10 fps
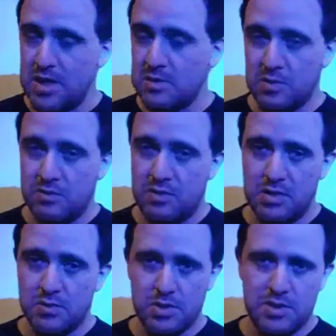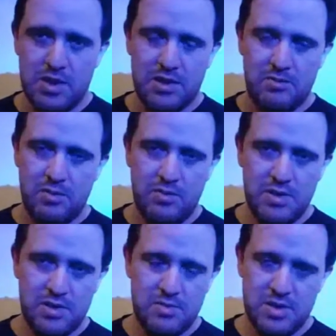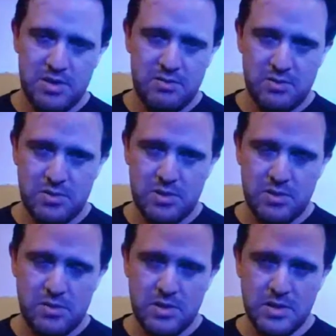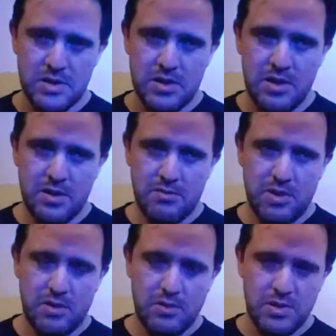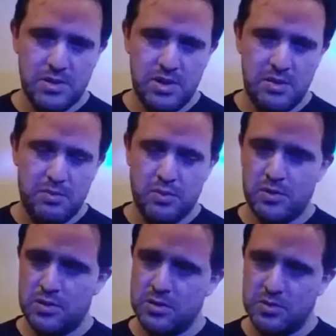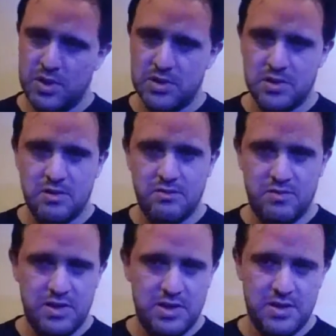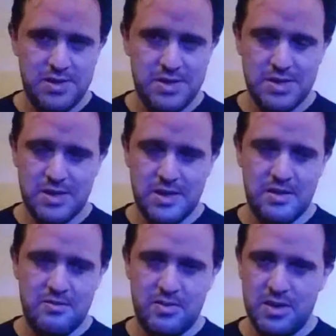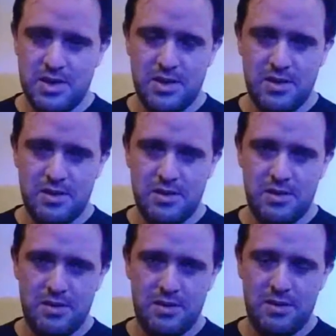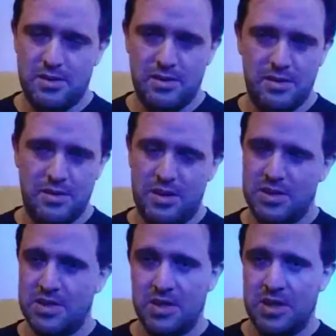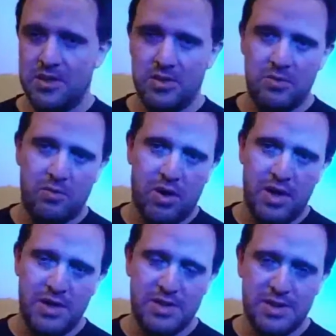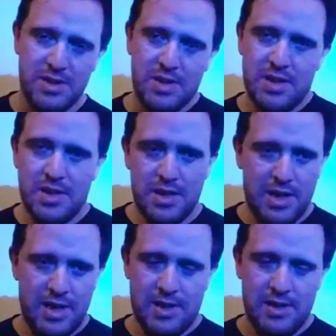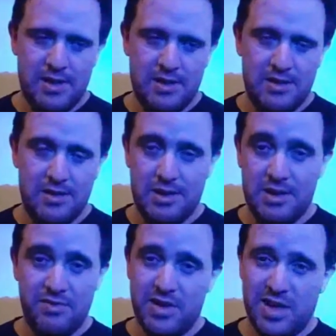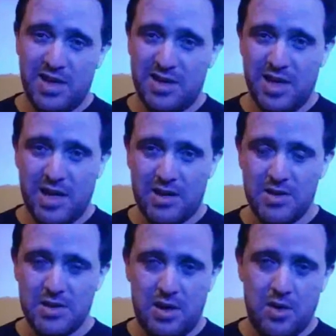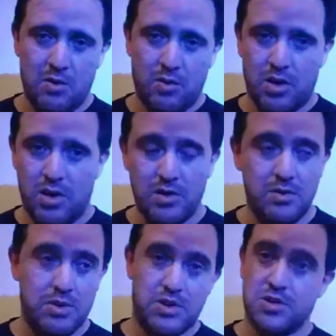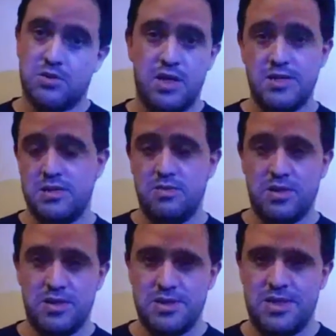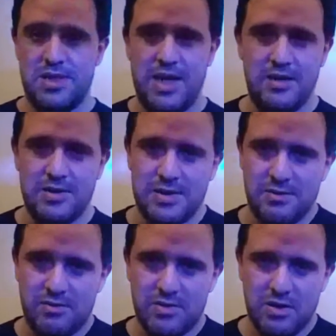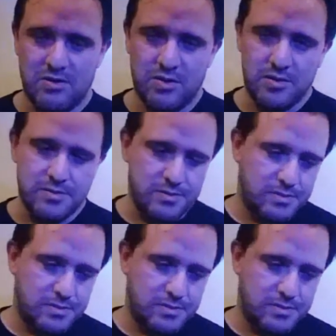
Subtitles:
these movies was not the movies themselves or the stories, but it was the poor interpretation of villains. They just didn't get Doom right, and they definitely got Galactus all wrong, which is crazy because they nailed Silver Surfer.